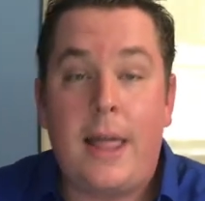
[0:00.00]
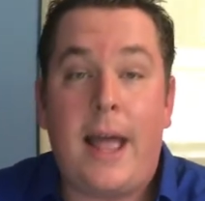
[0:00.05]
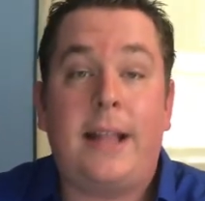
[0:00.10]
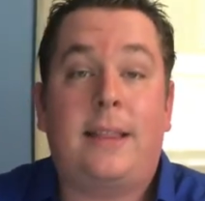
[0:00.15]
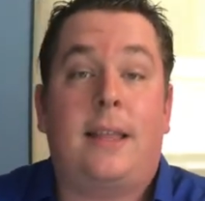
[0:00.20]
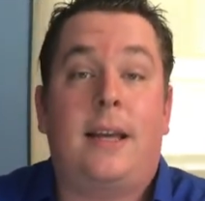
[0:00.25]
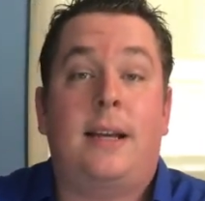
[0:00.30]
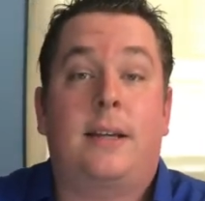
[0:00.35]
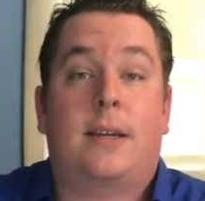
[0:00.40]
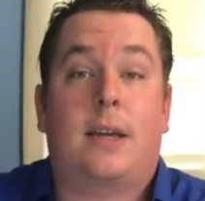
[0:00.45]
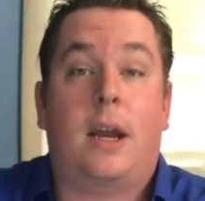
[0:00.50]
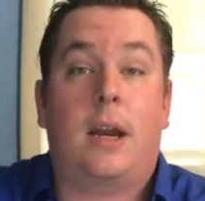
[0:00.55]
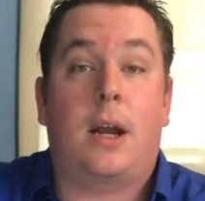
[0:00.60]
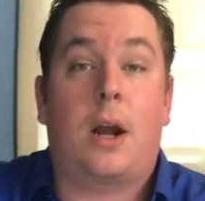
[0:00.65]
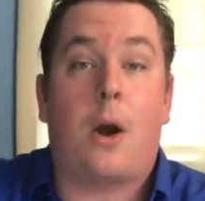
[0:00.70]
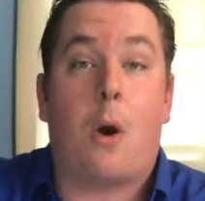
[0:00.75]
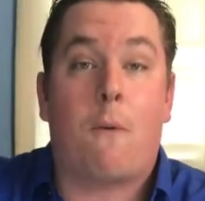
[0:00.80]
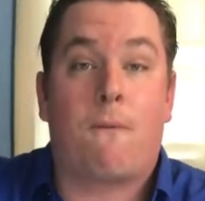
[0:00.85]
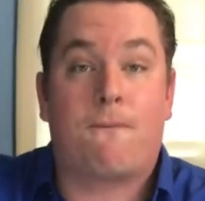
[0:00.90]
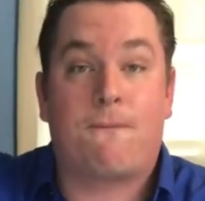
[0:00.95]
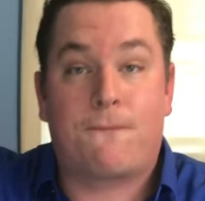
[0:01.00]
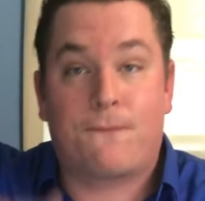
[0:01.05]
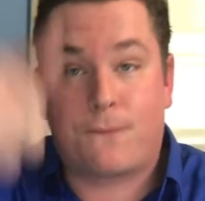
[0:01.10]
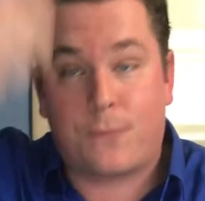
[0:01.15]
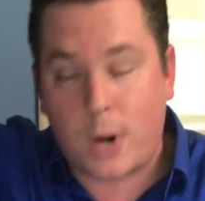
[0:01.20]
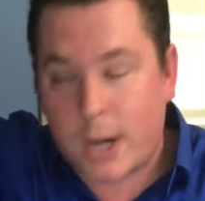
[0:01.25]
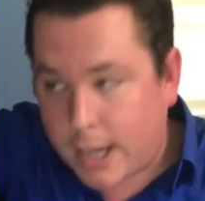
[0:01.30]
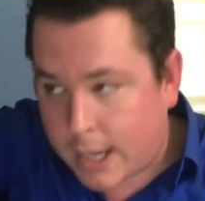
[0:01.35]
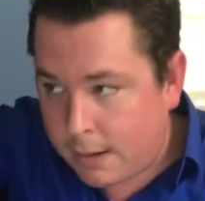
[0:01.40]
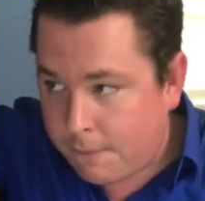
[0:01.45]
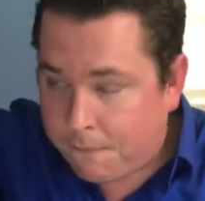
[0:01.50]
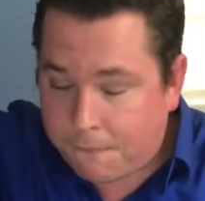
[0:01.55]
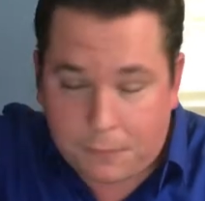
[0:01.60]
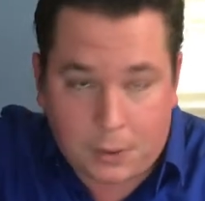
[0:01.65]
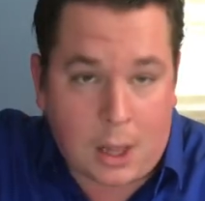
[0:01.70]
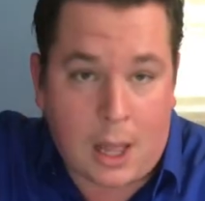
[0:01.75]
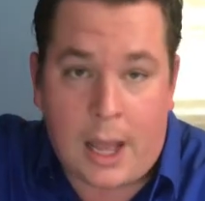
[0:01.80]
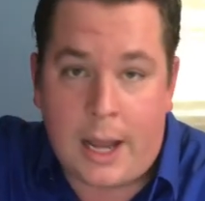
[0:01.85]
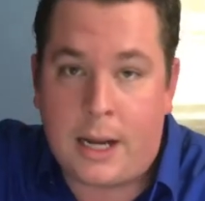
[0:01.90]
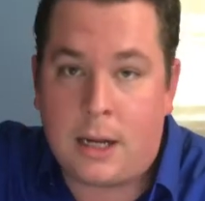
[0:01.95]
That thing's going to go freaking
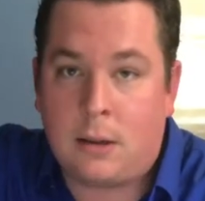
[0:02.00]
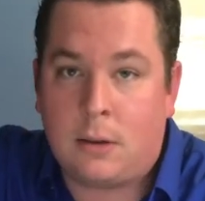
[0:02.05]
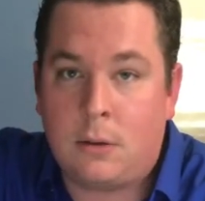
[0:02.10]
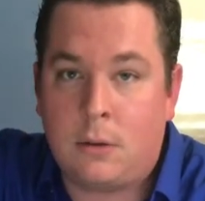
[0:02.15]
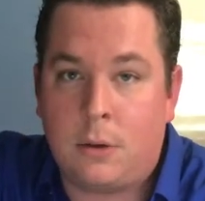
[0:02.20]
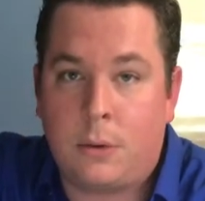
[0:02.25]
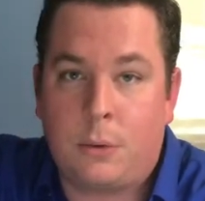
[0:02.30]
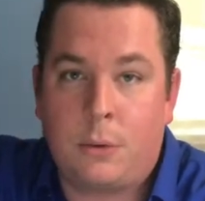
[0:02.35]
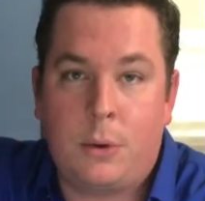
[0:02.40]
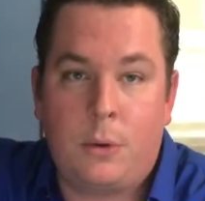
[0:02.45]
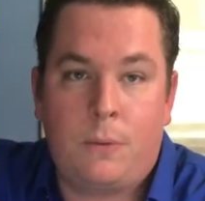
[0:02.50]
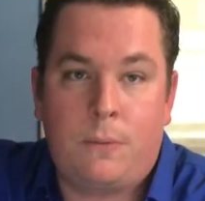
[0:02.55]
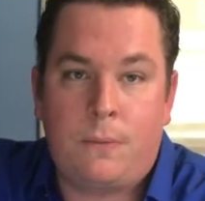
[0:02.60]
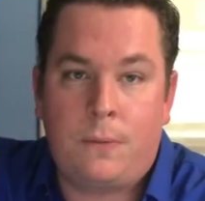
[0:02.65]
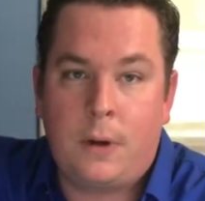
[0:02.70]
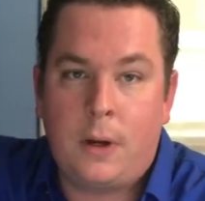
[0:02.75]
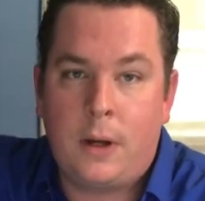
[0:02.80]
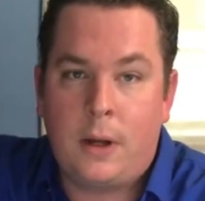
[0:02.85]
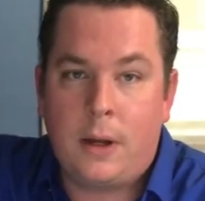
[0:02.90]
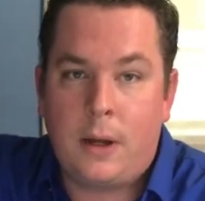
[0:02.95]
flying through the roof.